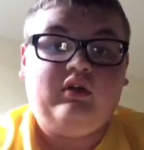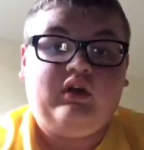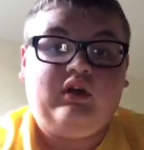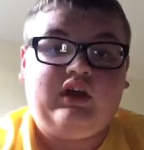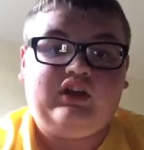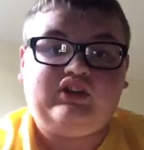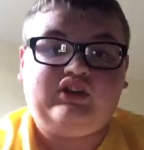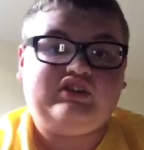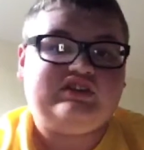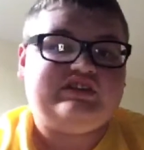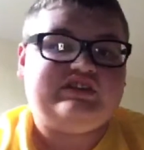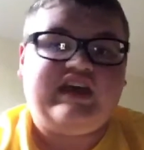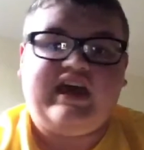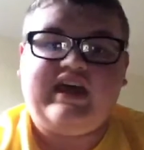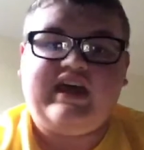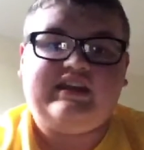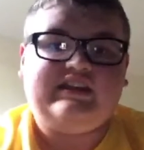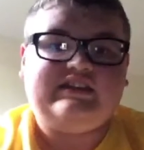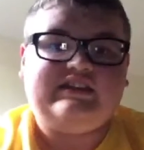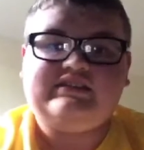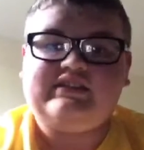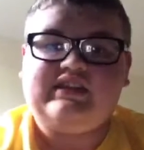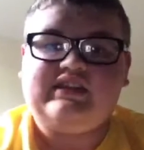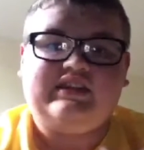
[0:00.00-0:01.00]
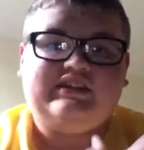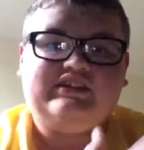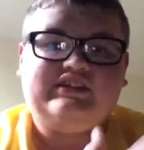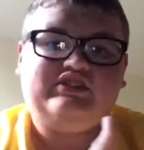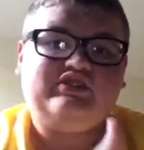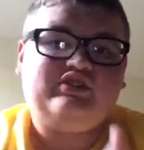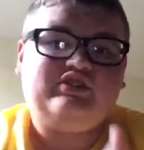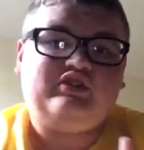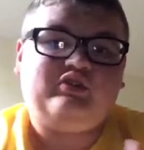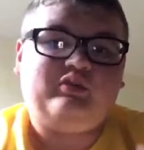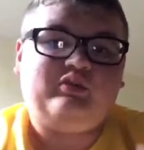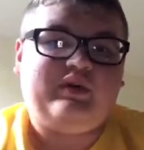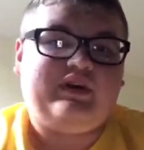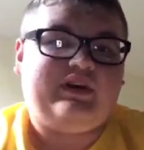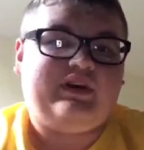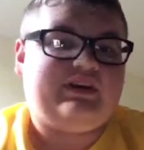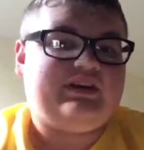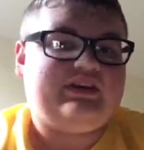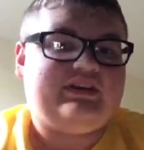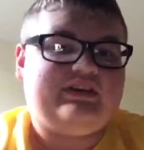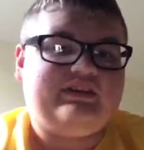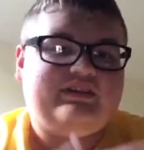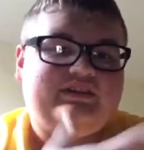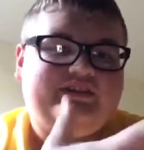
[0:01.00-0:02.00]
It just ends and it's too
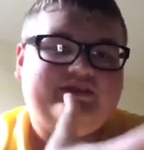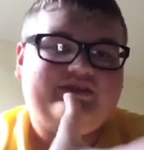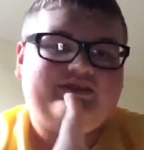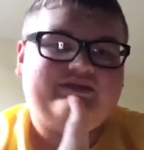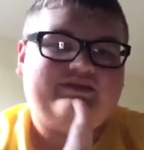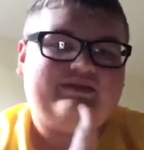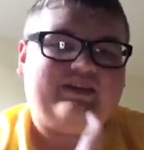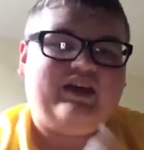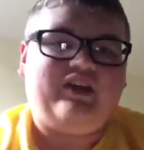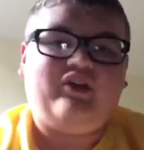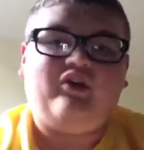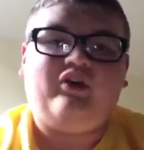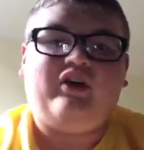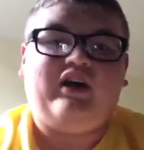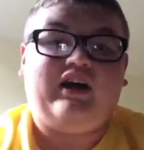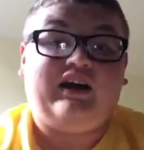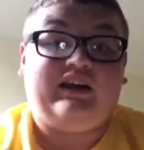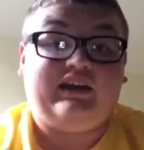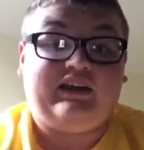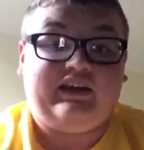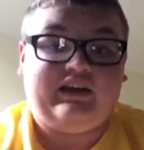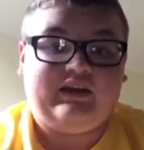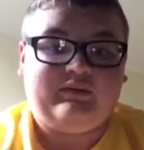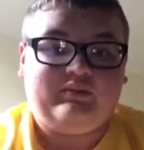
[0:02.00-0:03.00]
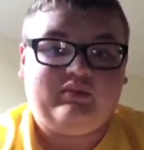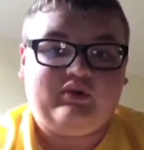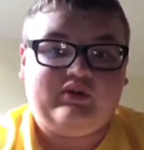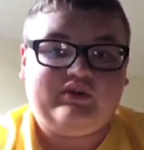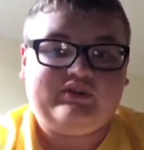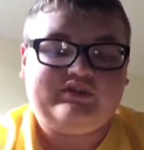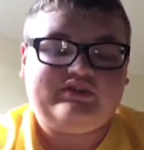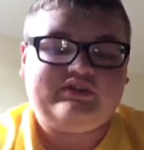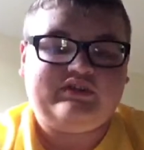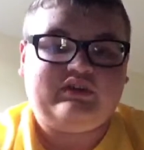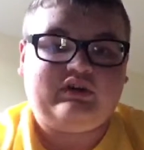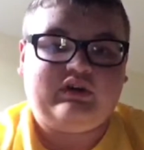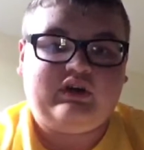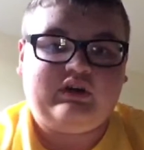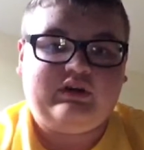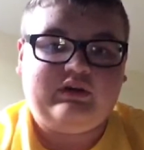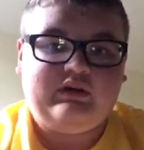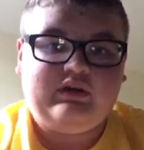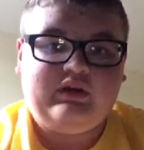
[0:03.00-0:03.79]
quick, and I don't like it personally.